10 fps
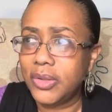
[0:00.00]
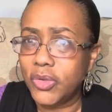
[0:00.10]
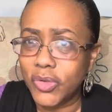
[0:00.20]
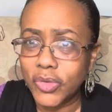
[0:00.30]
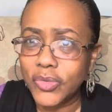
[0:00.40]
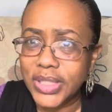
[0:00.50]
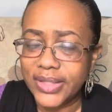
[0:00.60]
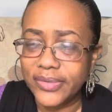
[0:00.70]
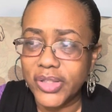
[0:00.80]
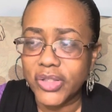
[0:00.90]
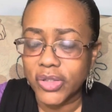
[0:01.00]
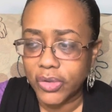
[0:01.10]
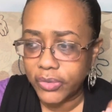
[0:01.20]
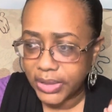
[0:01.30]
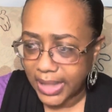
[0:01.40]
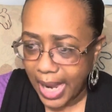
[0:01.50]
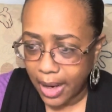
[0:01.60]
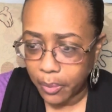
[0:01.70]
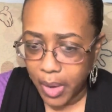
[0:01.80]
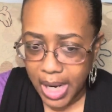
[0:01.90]
new TV show that
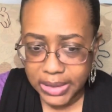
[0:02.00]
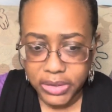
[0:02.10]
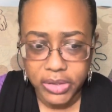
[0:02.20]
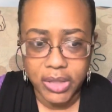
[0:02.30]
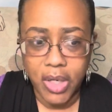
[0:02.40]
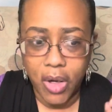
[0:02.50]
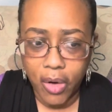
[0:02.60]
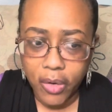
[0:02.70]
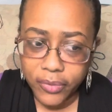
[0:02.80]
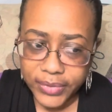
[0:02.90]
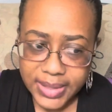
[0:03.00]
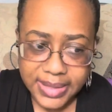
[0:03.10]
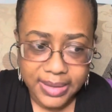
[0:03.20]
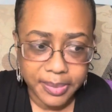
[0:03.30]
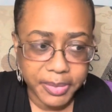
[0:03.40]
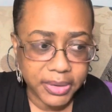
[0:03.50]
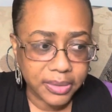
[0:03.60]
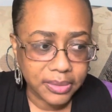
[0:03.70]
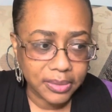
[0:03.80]
I watched over the summer,